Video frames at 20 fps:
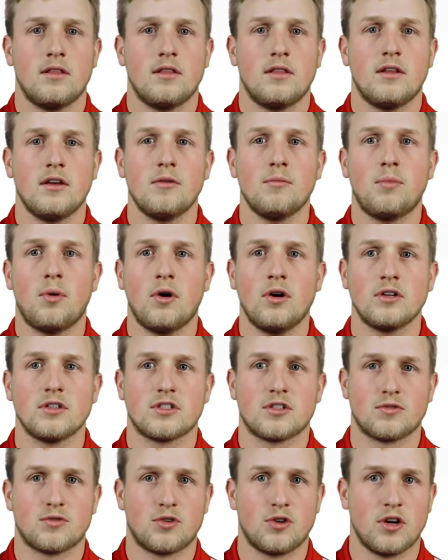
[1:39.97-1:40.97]
The
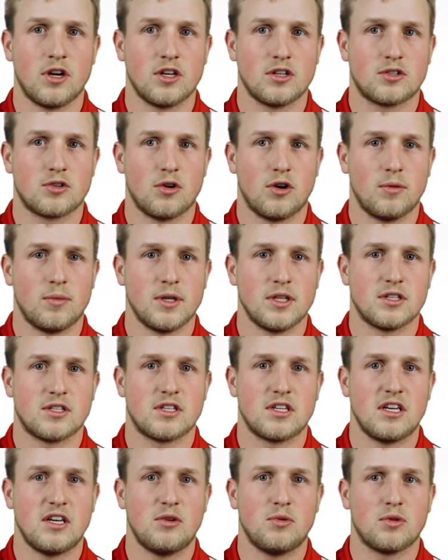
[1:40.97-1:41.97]
importance of treating soybean
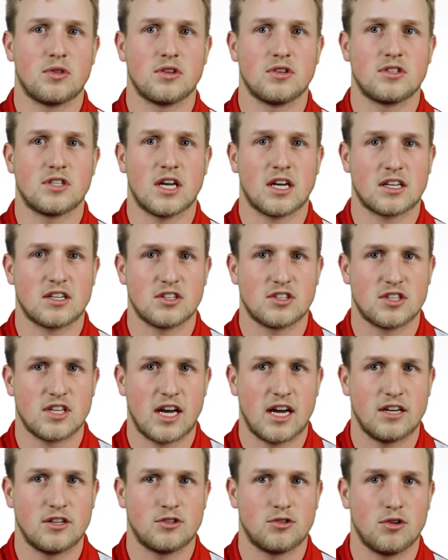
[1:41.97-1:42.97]
seed with
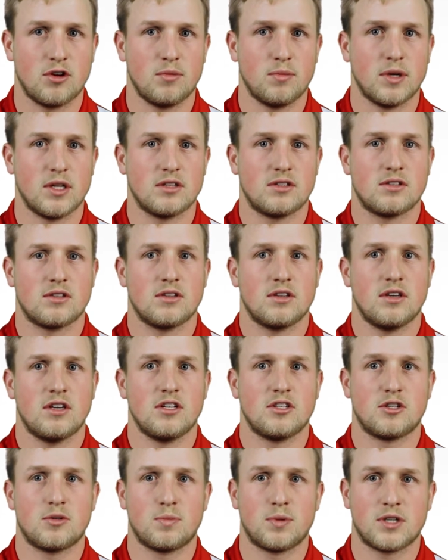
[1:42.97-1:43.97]
insecticide treatments
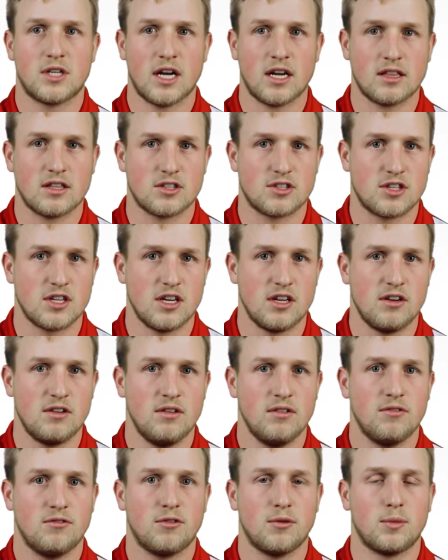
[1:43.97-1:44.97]
is to protect the seed
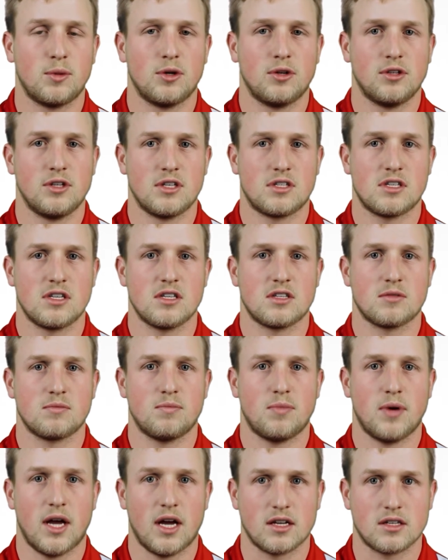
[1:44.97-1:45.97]
from early season
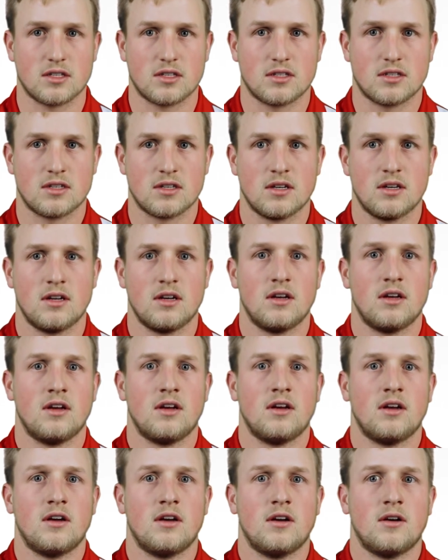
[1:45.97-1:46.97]
pests.
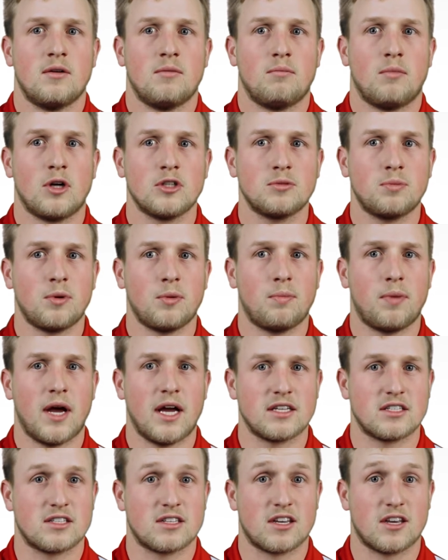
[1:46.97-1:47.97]
Multiple
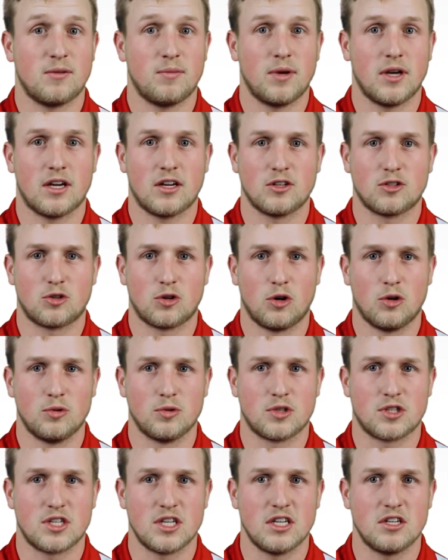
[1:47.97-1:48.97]
pests can be controlled
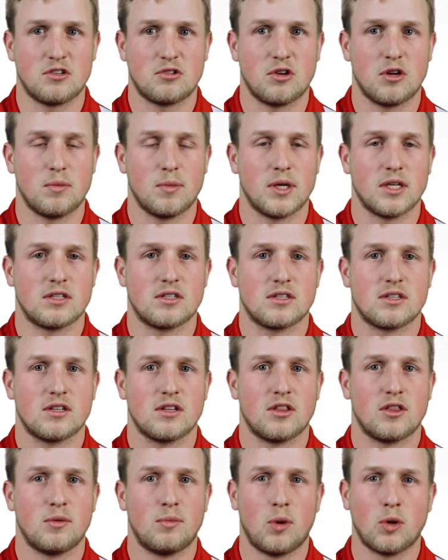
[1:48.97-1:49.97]
with seed treatments.
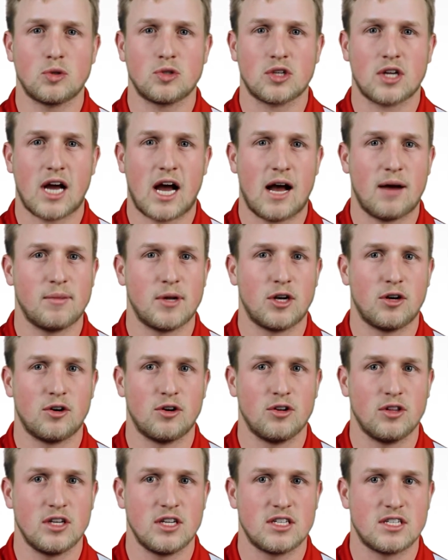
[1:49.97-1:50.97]
The most common
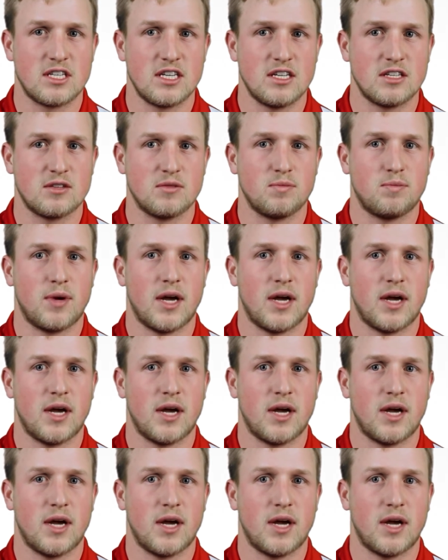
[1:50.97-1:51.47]
early season